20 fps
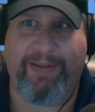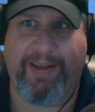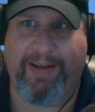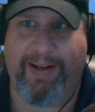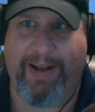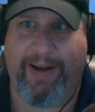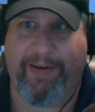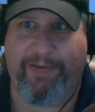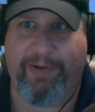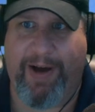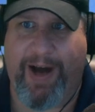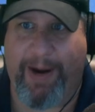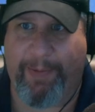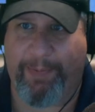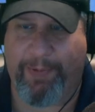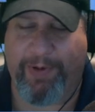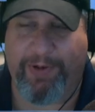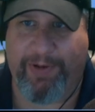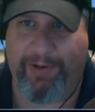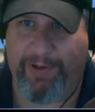the devil
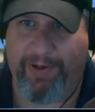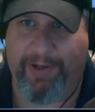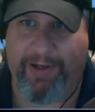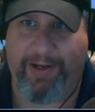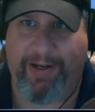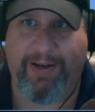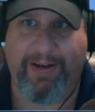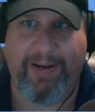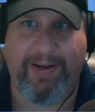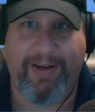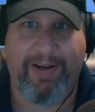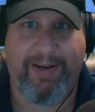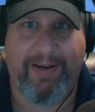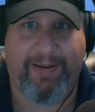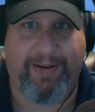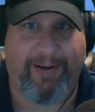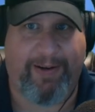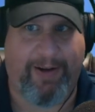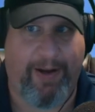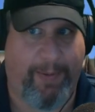opportunity
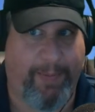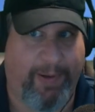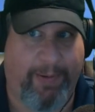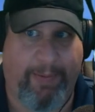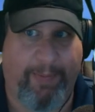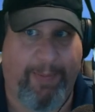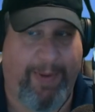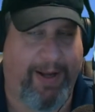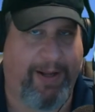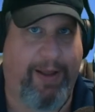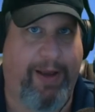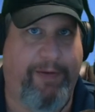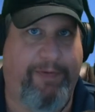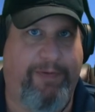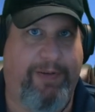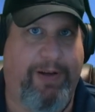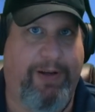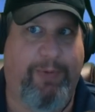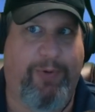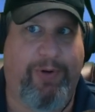to come into my
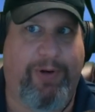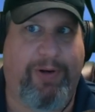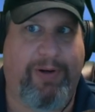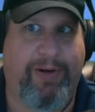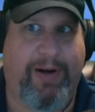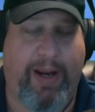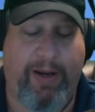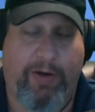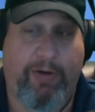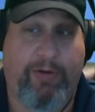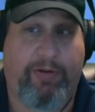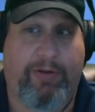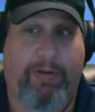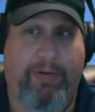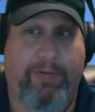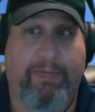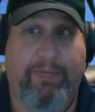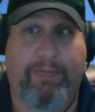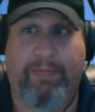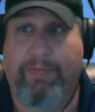life anymore. I used
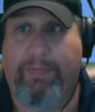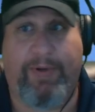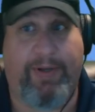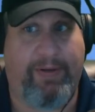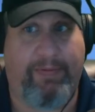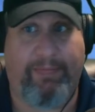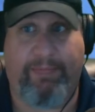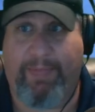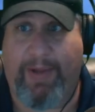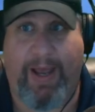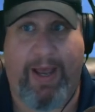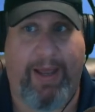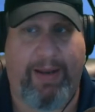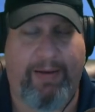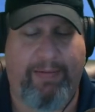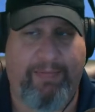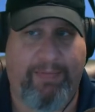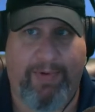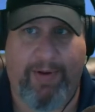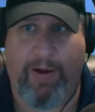to, but
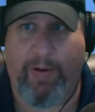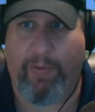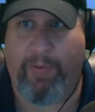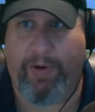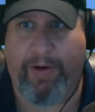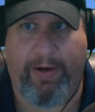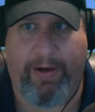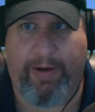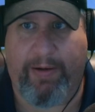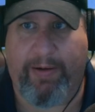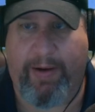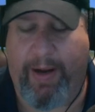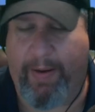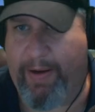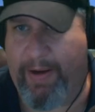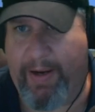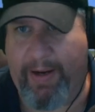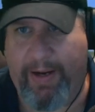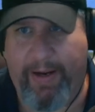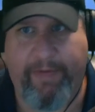nowhere near.
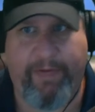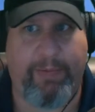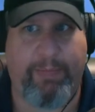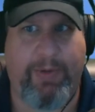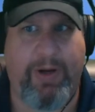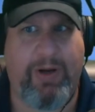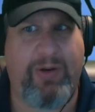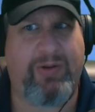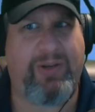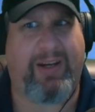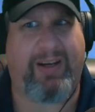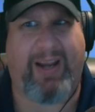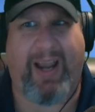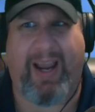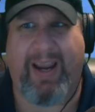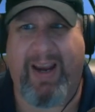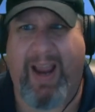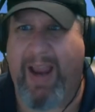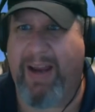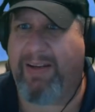Even music,
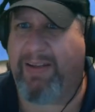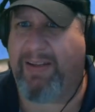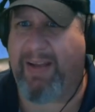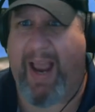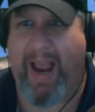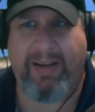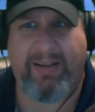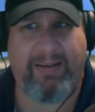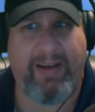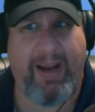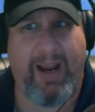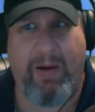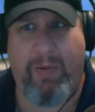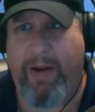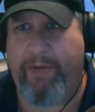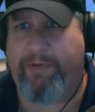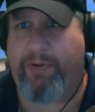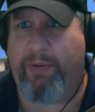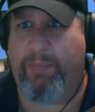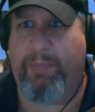I stay
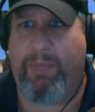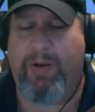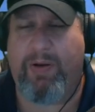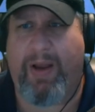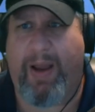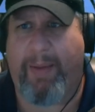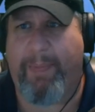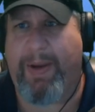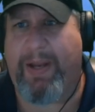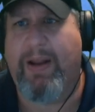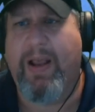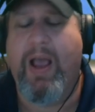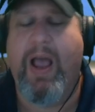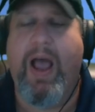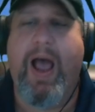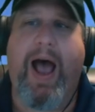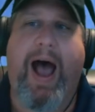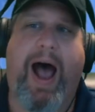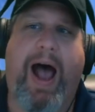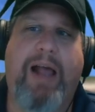away from music.
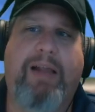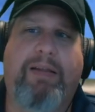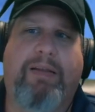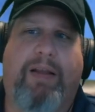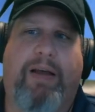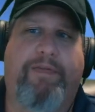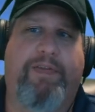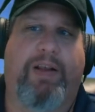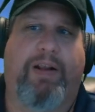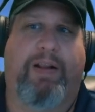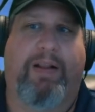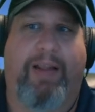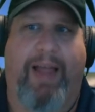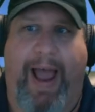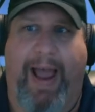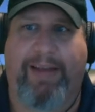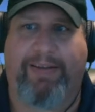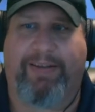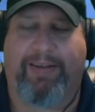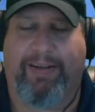I love the
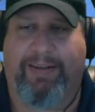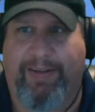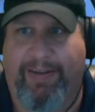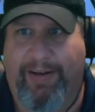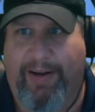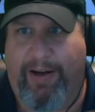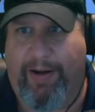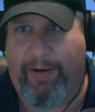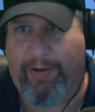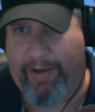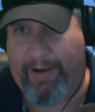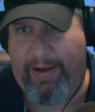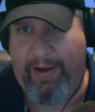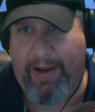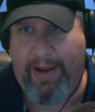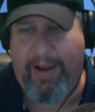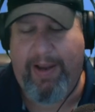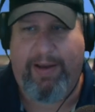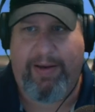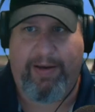classics,
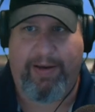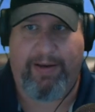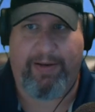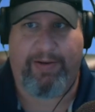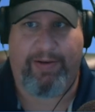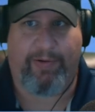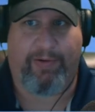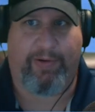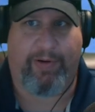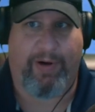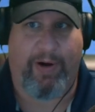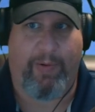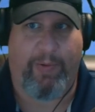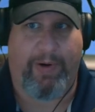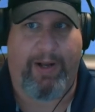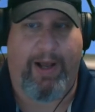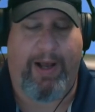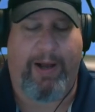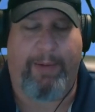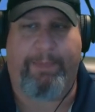as you're
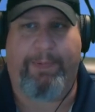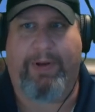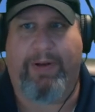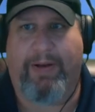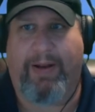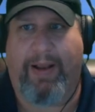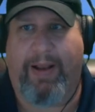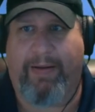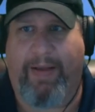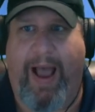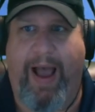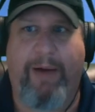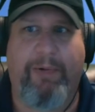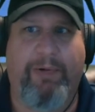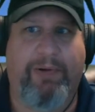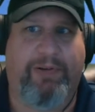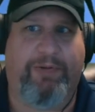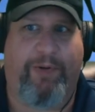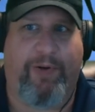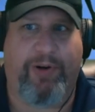growing up. And I
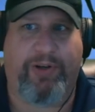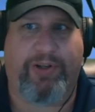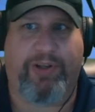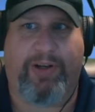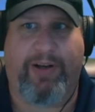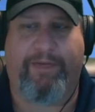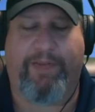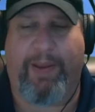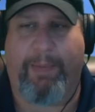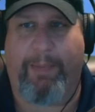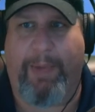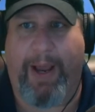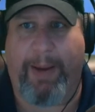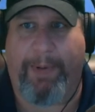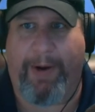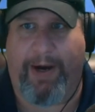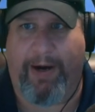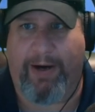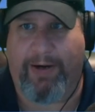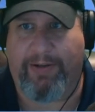was fortunate enough that my
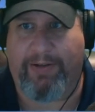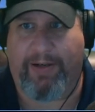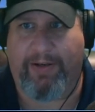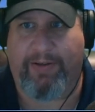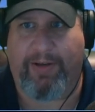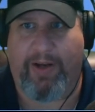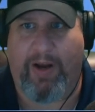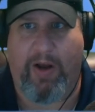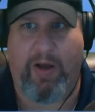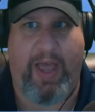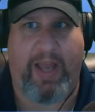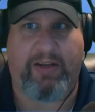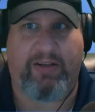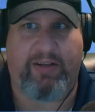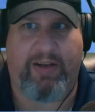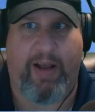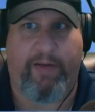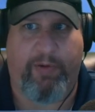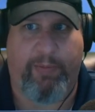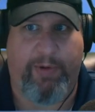parents didn't say, oh, that's
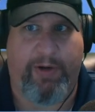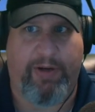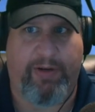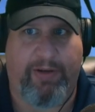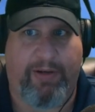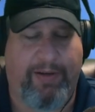devil music,